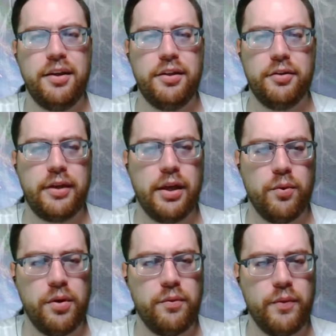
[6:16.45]
You'll get
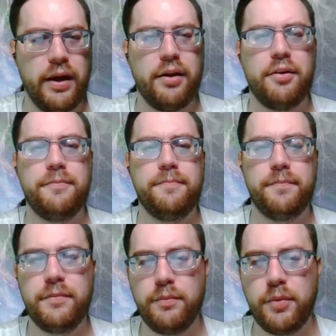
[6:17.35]
1 rare,
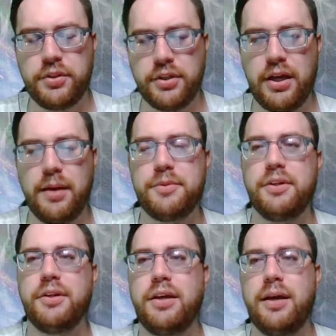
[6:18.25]
bunch of commons
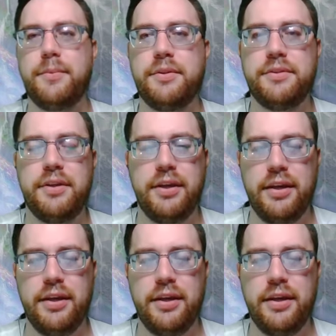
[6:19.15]
and uncommons,